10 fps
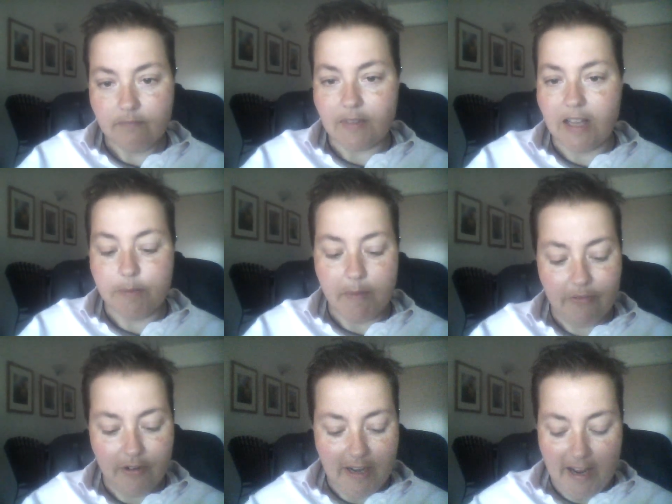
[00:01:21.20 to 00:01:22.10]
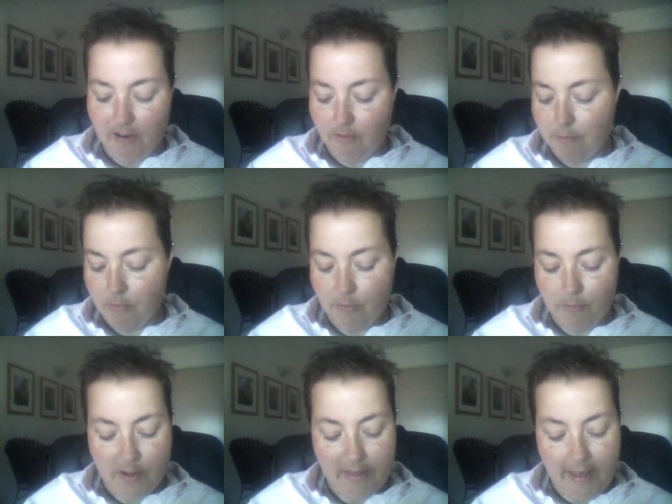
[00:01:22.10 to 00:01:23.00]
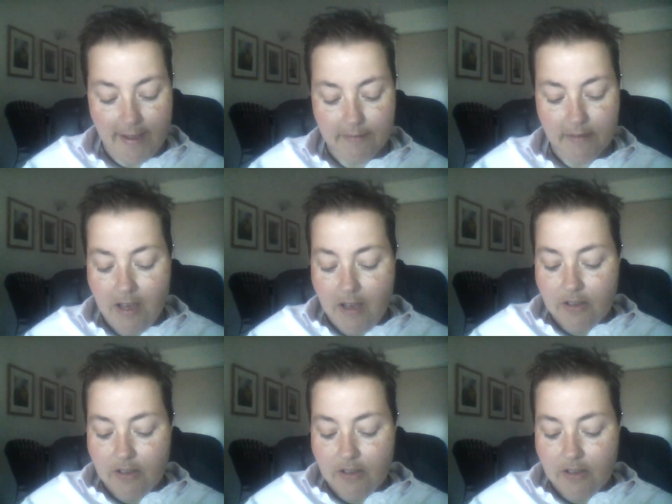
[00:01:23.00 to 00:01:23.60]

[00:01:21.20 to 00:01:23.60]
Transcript: That's my friend Ann Griff who wrote that.